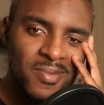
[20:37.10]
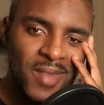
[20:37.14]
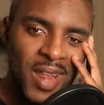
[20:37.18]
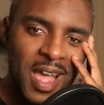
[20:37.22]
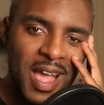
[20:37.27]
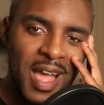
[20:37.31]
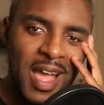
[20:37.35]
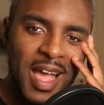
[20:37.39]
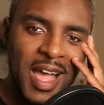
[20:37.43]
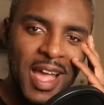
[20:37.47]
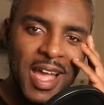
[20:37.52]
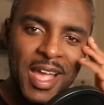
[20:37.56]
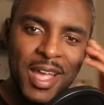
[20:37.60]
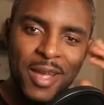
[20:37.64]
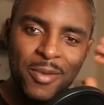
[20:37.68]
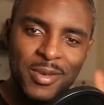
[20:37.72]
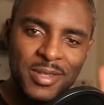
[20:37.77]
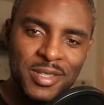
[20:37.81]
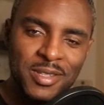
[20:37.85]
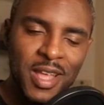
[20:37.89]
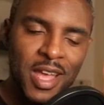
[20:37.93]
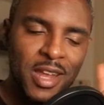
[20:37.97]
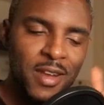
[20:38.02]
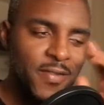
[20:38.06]
I was
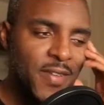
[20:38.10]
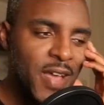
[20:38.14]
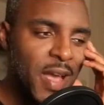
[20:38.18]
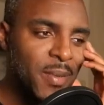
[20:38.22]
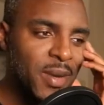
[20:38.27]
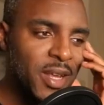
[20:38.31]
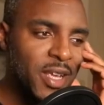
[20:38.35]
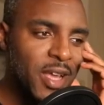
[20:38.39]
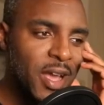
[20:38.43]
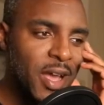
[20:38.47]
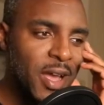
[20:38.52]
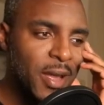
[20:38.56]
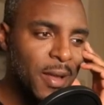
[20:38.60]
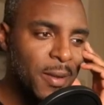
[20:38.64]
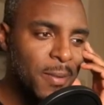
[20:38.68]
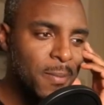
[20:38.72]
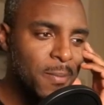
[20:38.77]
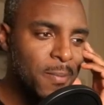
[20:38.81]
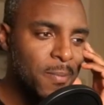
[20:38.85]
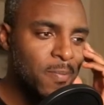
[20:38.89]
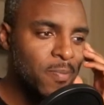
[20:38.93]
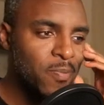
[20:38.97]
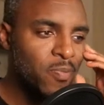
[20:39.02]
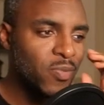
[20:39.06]
not a family guy,
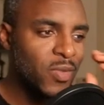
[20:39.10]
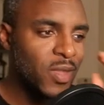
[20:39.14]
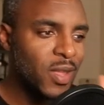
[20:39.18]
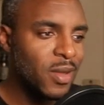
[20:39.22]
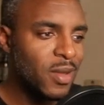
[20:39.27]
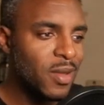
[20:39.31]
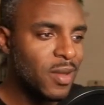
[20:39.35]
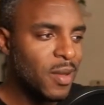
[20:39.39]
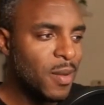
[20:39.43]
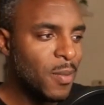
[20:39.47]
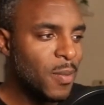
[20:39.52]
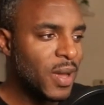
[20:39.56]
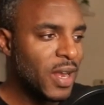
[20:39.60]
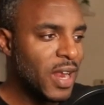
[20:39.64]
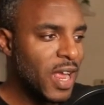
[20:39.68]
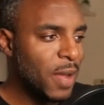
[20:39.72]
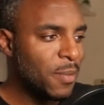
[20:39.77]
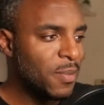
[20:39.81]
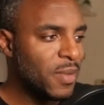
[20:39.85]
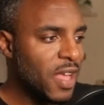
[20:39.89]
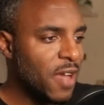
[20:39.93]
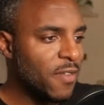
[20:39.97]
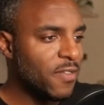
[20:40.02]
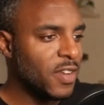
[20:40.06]
but I am
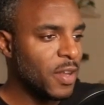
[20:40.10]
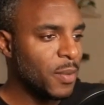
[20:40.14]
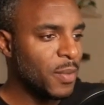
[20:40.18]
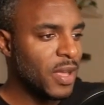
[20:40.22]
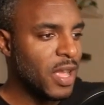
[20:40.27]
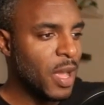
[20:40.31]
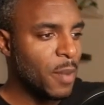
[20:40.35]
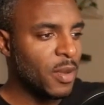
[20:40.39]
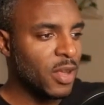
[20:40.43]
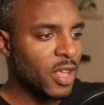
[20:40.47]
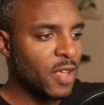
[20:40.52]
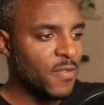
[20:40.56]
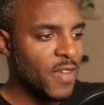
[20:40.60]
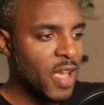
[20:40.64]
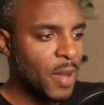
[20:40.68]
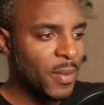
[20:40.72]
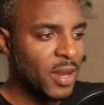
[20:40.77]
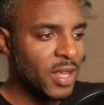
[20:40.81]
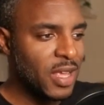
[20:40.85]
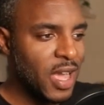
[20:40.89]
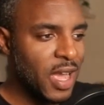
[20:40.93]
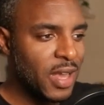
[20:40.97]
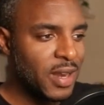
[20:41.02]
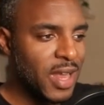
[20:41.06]
definitely becoming a family
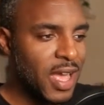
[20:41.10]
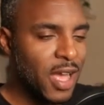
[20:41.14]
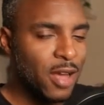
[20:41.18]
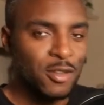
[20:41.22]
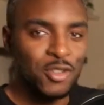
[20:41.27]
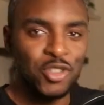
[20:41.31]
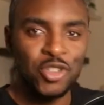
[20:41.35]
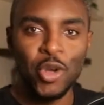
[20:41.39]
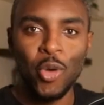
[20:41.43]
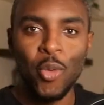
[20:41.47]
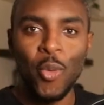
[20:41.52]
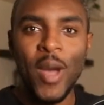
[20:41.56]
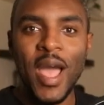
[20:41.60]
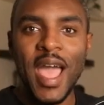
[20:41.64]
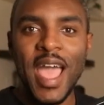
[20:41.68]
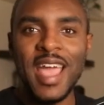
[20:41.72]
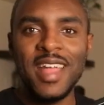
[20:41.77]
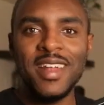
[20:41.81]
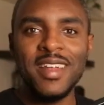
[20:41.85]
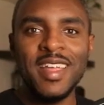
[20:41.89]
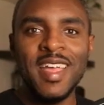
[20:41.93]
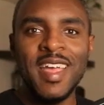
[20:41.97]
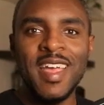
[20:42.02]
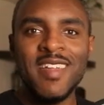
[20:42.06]
guy now.
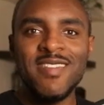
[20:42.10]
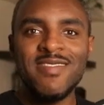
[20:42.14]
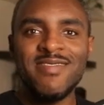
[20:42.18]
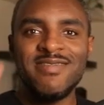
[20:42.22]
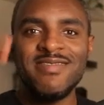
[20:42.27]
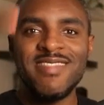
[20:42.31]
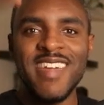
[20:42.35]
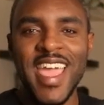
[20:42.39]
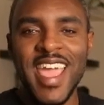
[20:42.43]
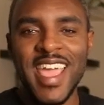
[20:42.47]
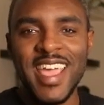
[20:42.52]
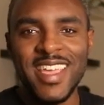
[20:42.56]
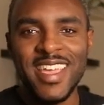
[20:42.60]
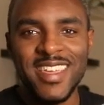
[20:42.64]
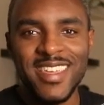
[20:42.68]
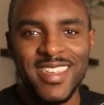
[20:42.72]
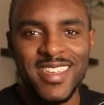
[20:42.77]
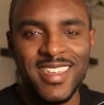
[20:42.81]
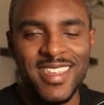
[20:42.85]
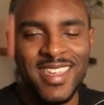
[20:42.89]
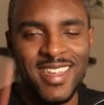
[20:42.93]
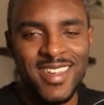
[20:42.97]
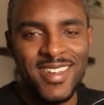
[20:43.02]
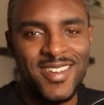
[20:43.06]
Joanne, thank
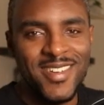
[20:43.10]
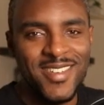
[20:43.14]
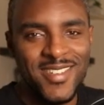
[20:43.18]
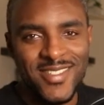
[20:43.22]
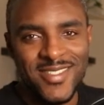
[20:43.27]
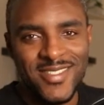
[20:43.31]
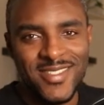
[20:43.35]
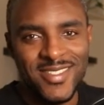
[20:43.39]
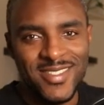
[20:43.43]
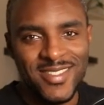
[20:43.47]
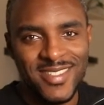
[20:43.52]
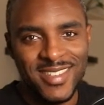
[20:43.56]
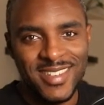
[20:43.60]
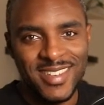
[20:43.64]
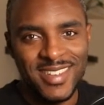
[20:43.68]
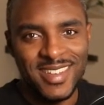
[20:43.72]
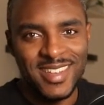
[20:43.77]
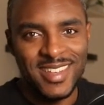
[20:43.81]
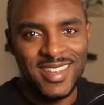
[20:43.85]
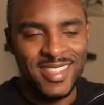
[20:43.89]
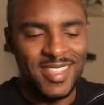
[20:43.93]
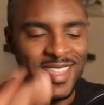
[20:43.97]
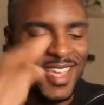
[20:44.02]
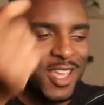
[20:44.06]
you.
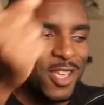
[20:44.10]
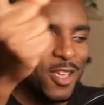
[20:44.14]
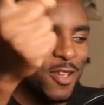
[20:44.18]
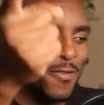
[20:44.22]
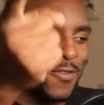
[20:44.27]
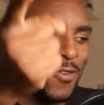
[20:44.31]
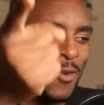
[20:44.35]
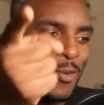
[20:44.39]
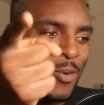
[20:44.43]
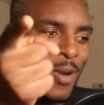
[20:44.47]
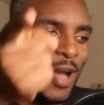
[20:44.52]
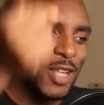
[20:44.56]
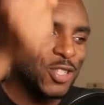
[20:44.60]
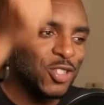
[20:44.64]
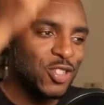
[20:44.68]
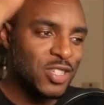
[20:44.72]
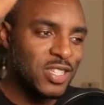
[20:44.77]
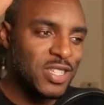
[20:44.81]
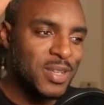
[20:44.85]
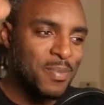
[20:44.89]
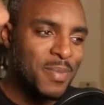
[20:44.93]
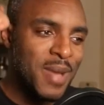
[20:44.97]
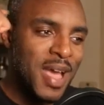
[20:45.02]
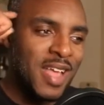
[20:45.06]
Thank you for watching.
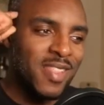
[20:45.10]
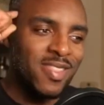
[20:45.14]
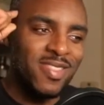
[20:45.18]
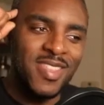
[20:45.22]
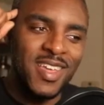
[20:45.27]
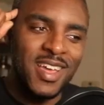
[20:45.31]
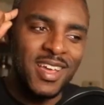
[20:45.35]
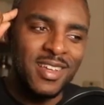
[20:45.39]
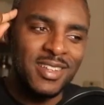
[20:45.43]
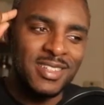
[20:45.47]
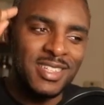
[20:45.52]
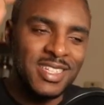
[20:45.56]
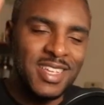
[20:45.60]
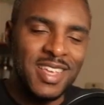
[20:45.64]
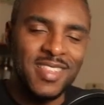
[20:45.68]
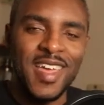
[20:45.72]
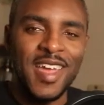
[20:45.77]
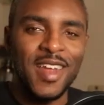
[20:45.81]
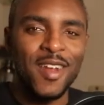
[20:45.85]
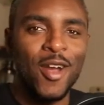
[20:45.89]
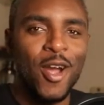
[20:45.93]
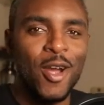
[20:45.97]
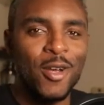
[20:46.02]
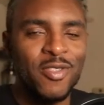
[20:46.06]
Samantha, see that
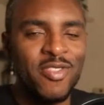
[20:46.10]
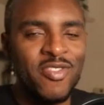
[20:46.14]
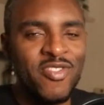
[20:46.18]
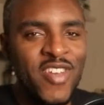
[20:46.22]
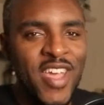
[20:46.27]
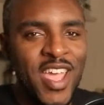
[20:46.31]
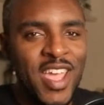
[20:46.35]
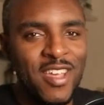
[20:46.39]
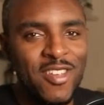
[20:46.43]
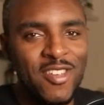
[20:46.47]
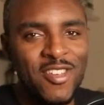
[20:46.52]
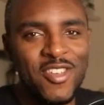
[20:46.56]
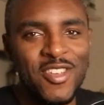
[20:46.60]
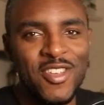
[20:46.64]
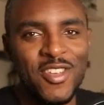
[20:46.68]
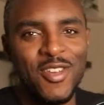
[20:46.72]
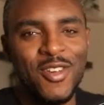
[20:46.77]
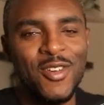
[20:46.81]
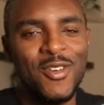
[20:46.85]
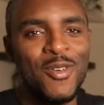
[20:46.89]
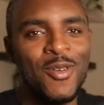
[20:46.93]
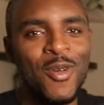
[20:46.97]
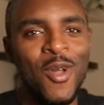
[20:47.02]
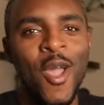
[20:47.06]
heart? Thank
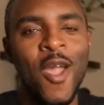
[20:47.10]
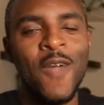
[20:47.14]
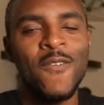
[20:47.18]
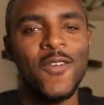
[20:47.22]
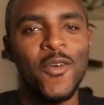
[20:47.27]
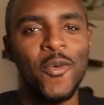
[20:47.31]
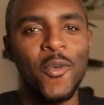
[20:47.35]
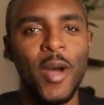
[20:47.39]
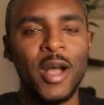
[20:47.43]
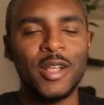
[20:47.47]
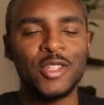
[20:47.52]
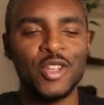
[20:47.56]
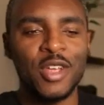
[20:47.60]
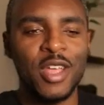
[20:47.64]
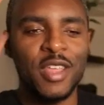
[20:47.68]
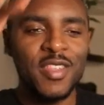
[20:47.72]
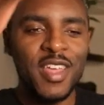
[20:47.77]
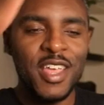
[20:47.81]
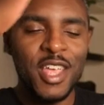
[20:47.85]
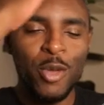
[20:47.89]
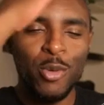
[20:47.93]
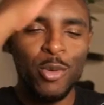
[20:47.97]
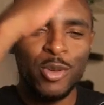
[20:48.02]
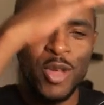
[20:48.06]
you for watching. And
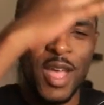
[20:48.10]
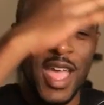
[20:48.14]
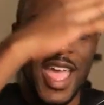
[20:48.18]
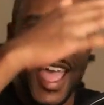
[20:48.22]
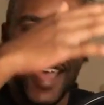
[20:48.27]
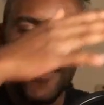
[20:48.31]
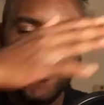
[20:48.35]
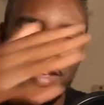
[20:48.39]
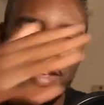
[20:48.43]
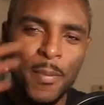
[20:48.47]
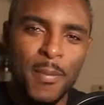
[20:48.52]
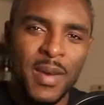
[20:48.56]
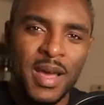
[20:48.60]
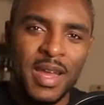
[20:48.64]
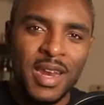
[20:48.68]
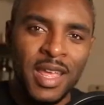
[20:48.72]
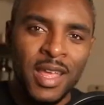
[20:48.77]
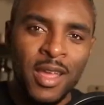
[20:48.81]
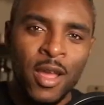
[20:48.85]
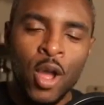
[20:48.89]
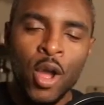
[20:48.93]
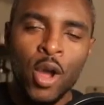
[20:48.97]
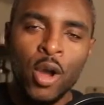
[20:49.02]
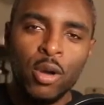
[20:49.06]
thank you to everybody
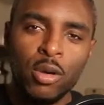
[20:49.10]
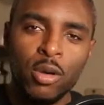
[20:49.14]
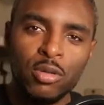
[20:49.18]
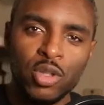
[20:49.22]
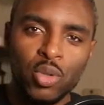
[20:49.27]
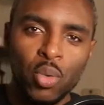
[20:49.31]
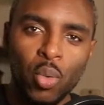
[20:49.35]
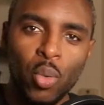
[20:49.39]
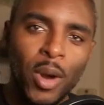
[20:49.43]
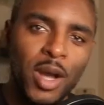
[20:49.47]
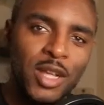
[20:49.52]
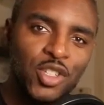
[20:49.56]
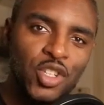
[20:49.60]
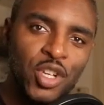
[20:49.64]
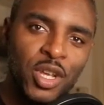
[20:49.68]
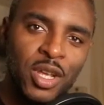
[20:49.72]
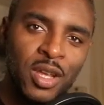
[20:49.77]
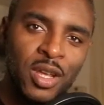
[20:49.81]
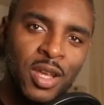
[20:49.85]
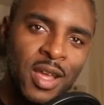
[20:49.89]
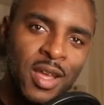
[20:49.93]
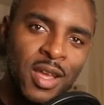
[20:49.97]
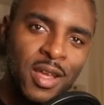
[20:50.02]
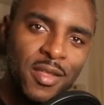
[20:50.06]
who's watching
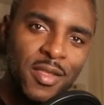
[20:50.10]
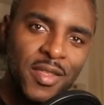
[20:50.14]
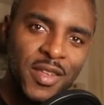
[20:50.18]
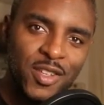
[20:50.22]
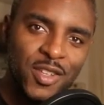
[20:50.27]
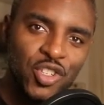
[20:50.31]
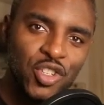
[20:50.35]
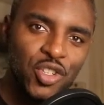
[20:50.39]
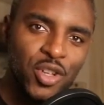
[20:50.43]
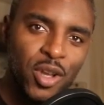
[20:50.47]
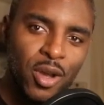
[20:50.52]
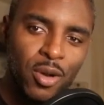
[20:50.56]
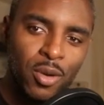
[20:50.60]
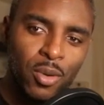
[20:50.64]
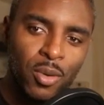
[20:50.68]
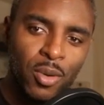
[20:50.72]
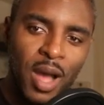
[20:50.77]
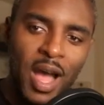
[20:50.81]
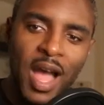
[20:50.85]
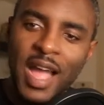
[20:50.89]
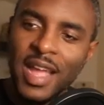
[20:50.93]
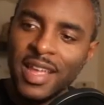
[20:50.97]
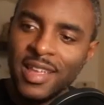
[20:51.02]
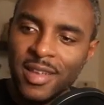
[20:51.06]
this show.
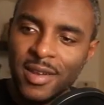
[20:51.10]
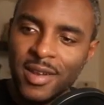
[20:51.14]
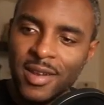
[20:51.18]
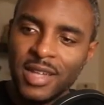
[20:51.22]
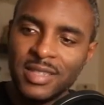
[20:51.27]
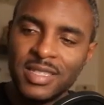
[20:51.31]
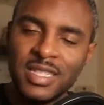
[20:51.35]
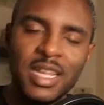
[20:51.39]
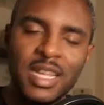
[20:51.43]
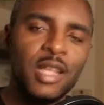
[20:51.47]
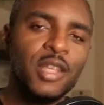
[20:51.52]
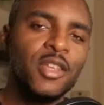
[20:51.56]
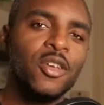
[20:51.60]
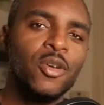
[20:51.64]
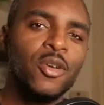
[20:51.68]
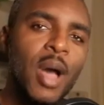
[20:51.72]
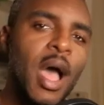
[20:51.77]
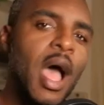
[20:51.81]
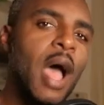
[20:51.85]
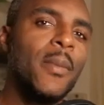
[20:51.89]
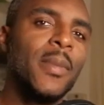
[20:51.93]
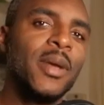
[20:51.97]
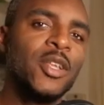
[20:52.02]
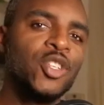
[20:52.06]
I cannot tell you
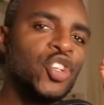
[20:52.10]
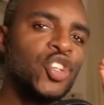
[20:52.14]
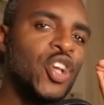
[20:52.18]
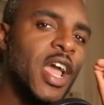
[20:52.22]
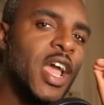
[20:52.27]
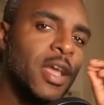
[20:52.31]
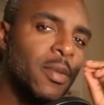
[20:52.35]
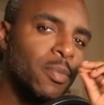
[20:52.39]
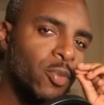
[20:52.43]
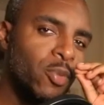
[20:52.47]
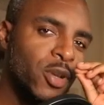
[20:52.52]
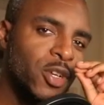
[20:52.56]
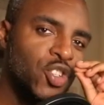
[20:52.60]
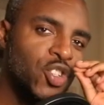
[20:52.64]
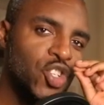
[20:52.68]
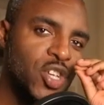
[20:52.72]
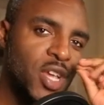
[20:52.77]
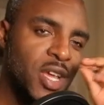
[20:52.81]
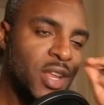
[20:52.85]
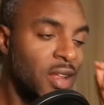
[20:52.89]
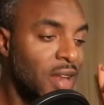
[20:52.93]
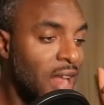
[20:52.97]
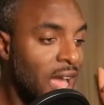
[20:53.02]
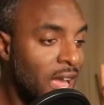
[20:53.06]
how much I appreciate
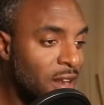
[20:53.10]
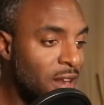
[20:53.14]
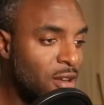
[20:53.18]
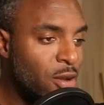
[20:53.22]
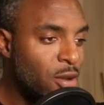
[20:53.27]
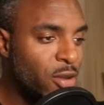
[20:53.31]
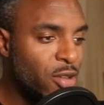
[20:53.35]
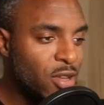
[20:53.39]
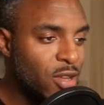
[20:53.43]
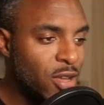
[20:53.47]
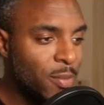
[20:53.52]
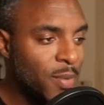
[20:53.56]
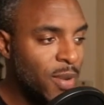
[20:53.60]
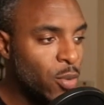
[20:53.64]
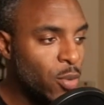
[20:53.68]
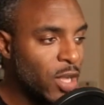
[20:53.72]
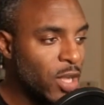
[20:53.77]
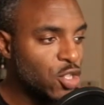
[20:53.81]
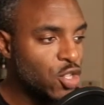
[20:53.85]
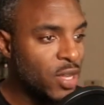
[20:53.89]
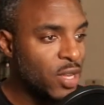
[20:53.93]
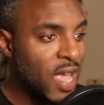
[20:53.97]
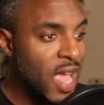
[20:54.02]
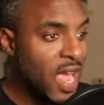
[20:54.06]
it. I know you can be
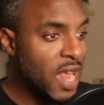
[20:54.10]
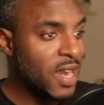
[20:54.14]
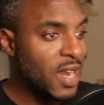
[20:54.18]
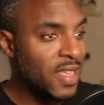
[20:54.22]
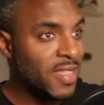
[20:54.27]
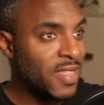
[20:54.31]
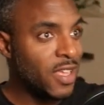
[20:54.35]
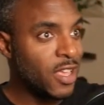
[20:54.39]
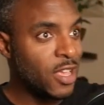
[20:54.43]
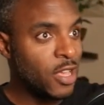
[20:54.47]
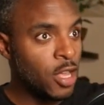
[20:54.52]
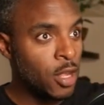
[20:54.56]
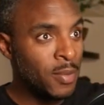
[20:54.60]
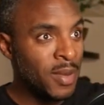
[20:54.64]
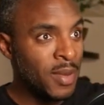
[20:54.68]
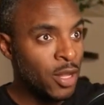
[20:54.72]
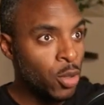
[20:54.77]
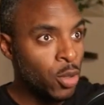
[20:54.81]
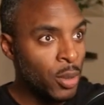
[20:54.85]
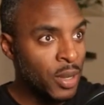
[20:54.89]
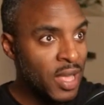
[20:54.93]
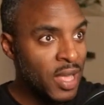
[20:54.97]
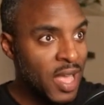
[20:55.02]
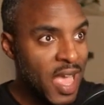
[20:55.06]
watching anything. You can be
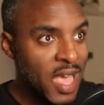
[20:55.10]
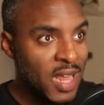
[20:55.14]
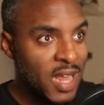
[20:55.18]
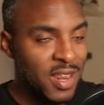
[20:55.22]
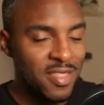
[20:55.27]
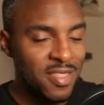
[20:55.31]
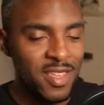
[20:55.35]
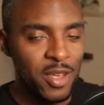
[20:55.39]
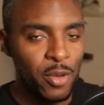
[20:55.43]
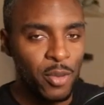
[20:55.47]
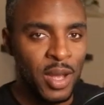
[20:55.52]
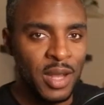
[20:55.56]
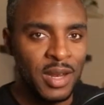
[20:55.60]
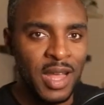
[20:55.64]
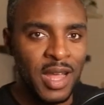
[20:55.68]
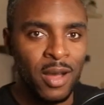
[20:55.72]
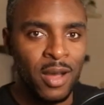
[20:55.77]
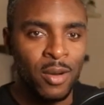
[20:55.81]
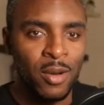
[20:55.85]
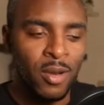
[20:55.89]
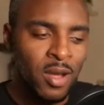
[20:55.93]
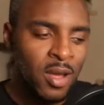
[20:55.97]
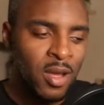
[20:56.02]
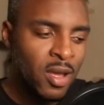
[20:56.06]
doing anything right now,
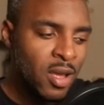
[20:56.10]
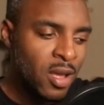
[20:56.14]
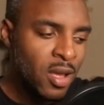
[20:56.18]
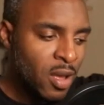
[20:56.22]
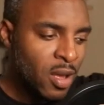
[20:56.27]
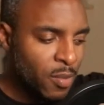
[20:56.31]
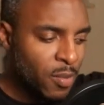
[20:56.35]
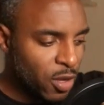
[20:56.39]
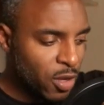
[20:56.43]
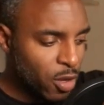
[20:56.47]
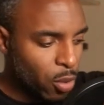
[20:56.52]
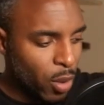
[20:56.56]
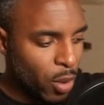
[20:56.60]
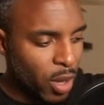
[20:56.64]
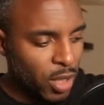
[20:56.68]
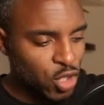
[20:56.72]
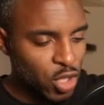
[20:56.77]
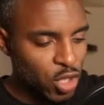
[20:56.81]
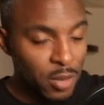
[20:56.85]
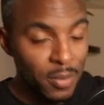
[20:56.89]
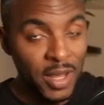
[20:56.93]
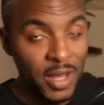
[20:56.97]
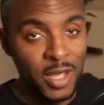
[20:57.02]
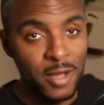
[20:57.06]
but you're watching
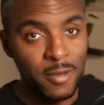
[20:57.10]
me.